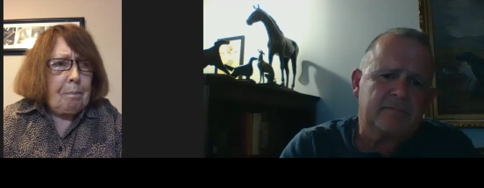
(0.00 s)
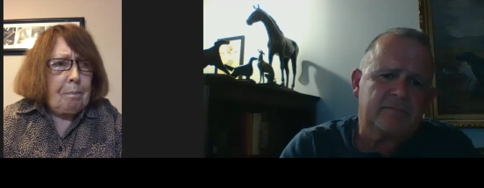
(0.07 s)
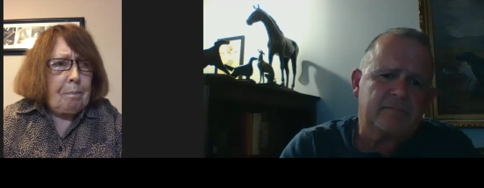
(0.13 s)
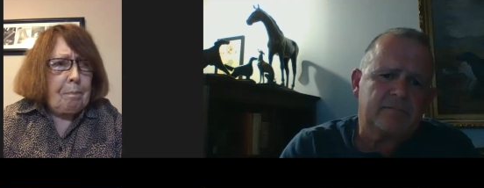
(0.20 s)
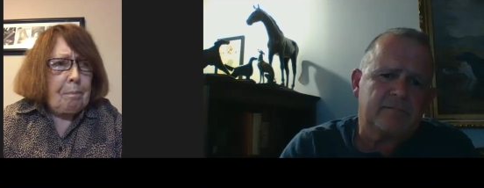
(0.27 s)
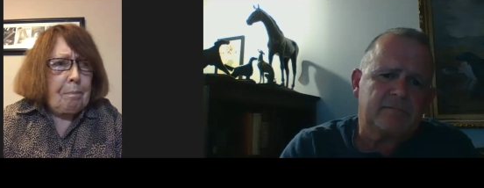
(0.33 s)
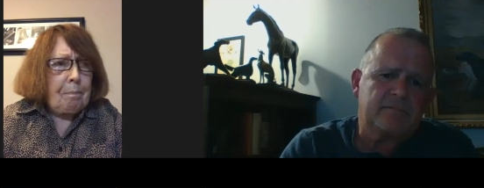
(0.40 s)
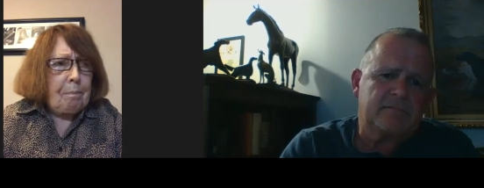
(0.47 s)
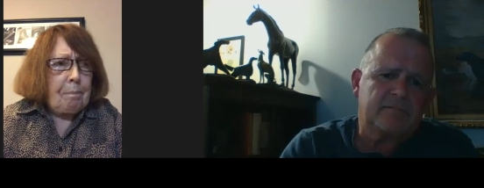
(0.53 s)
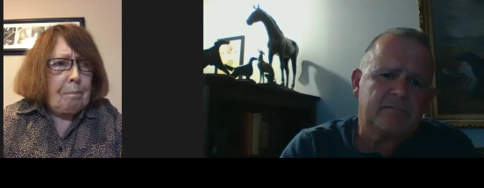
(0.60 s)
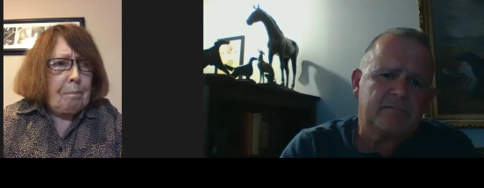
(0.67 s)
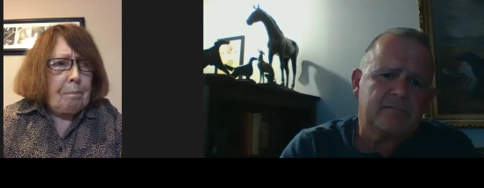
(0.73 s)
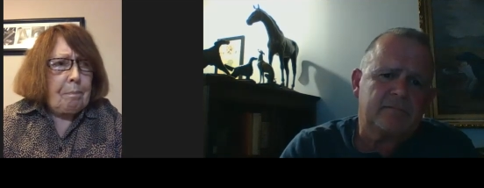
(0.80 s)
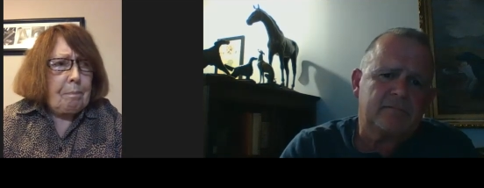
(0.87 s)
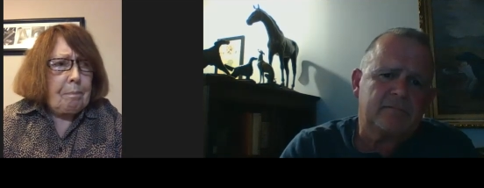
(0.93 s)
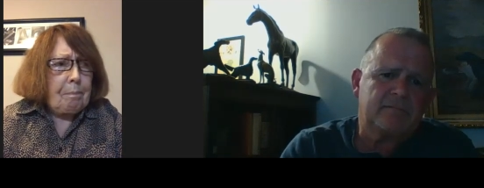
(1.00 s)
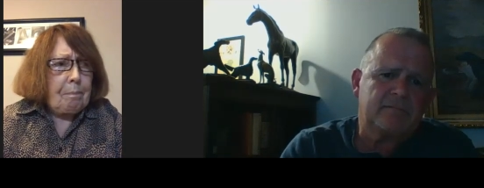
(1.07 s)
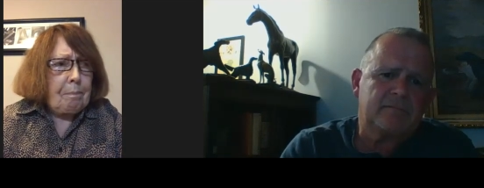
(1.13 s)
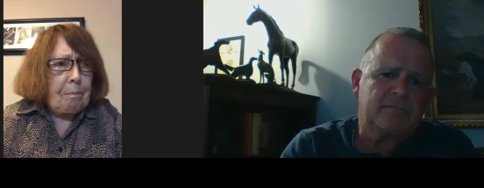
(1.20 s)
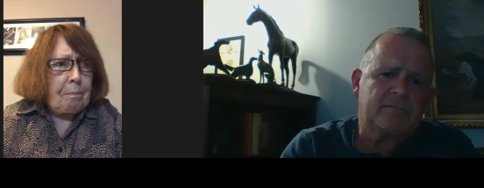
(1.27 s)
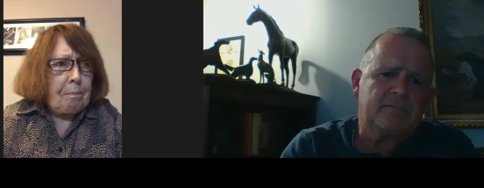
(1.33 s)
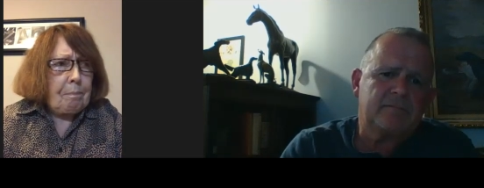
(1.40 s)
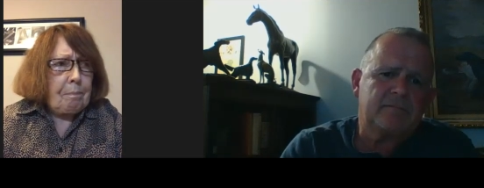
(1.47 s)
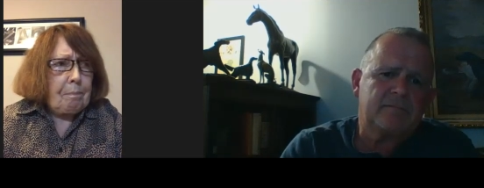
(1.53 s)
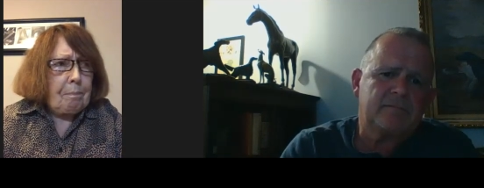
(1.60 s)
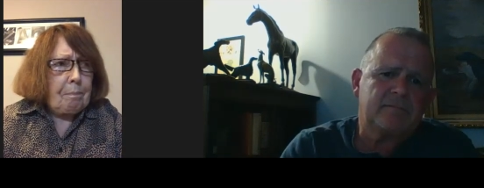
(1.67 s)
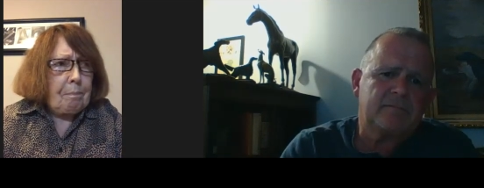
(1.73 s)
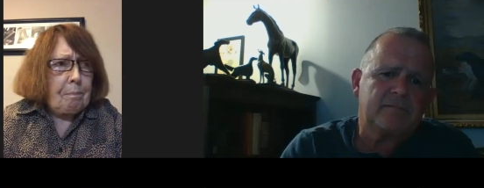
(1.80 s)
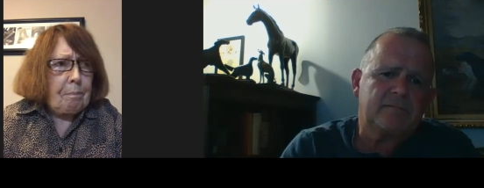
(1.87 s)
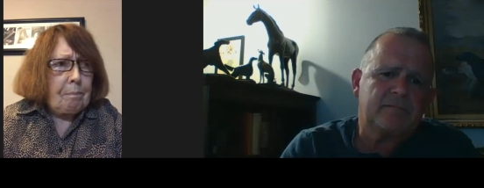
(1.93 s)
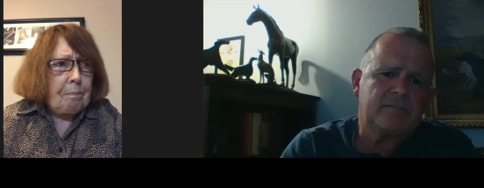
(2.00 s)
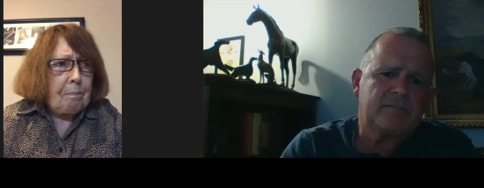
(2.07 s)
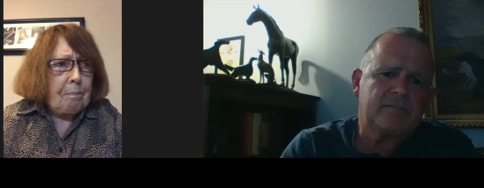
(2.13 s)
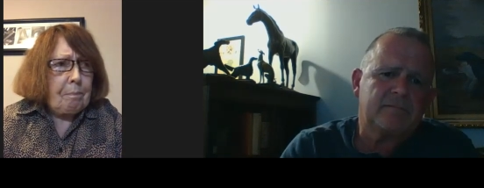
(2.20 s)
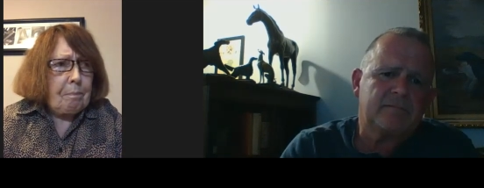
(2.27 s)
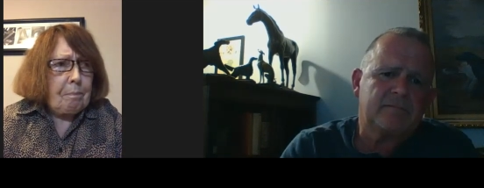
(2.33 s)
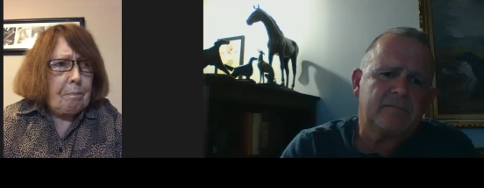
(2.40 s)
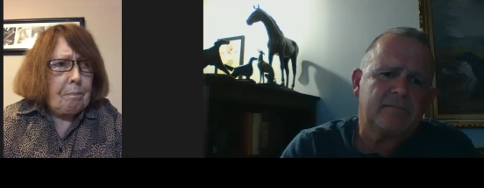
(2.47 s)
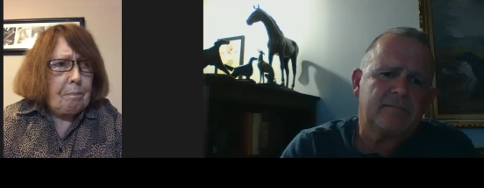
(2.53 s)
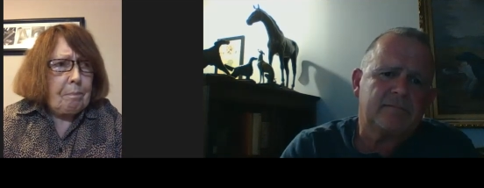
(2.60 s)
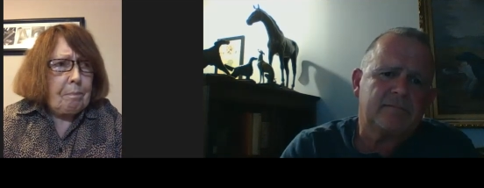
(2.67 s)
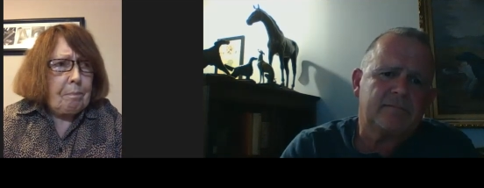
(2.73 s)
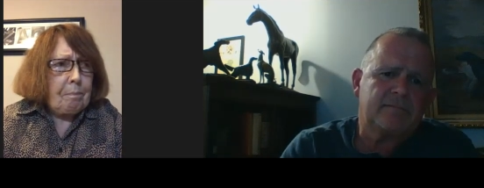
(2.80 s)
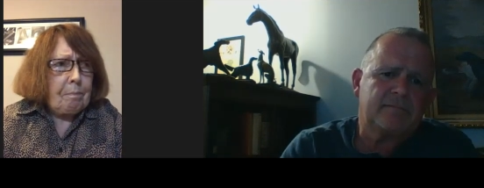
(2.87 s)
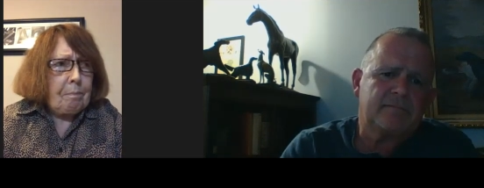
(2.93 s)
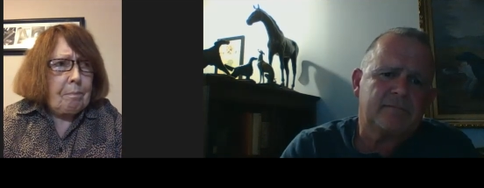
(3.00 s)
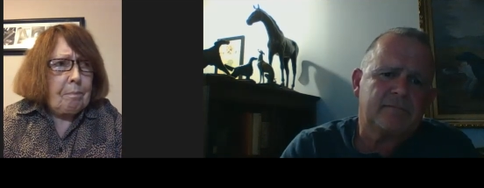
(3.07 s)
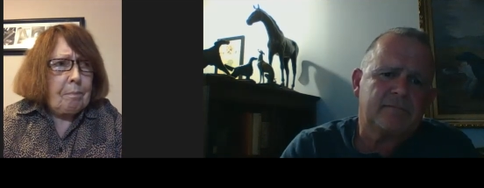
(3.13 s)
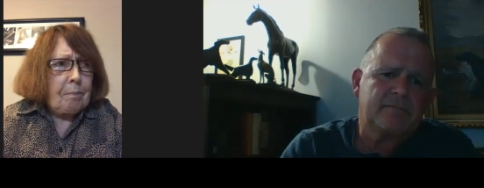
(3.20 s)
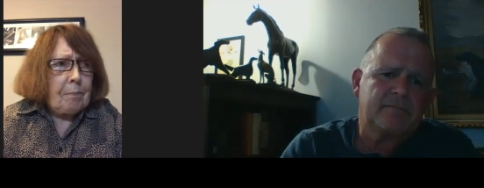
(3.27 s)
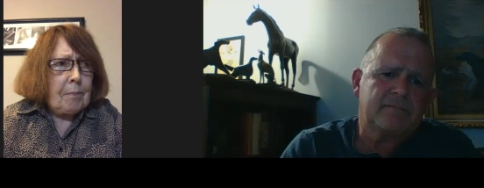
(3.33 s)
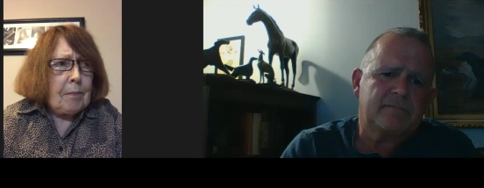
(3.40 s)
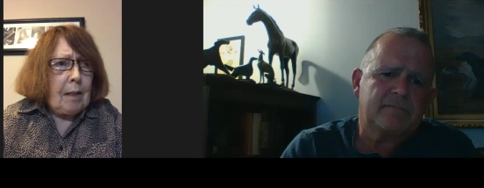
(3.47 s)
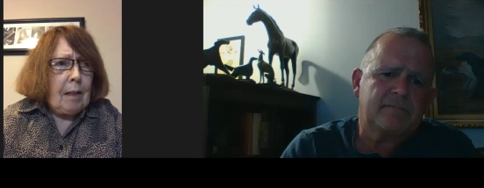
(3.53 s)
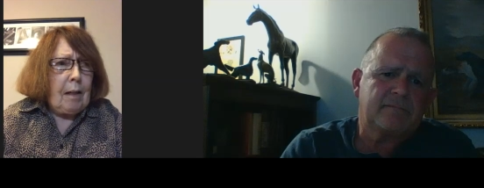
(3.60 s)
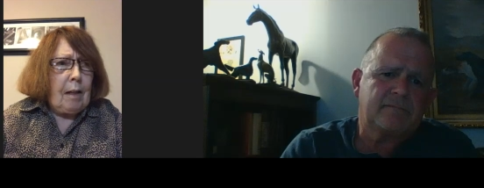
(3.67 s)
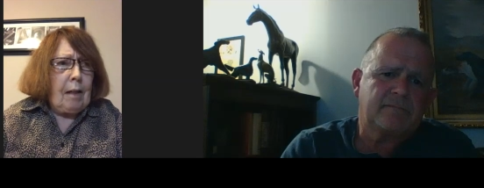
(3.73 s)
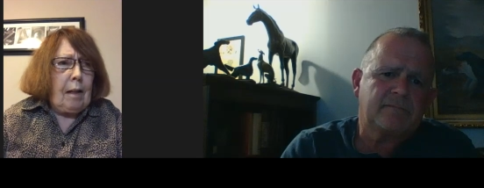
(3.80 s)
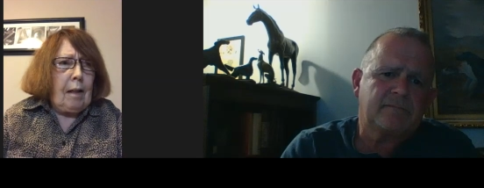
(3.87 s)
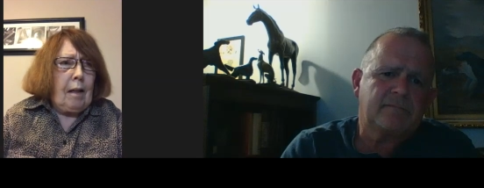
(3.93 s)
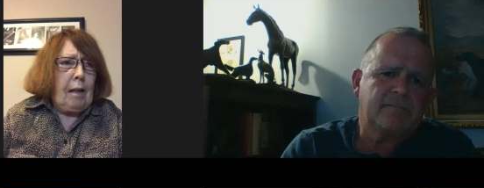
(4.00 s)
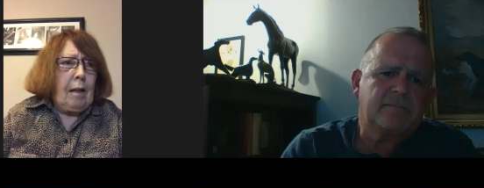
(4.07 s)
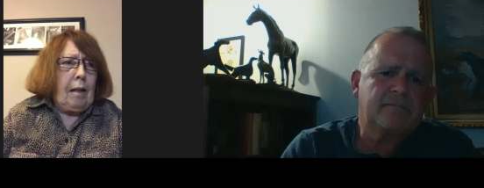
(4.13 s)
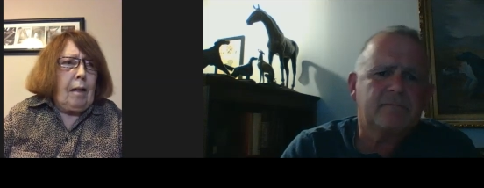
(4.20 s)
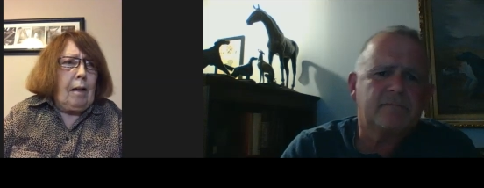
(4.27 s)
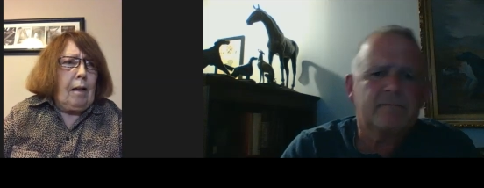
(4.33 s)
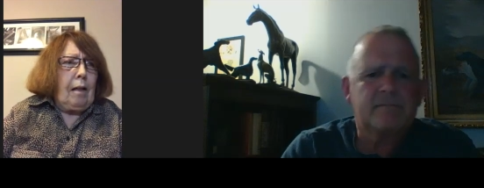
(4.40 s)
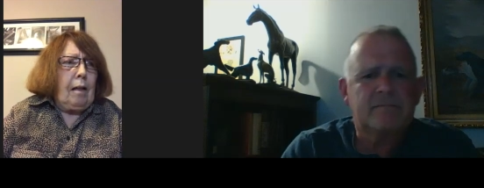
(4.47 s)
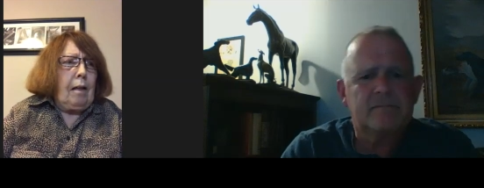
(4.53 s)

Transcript: [no speech]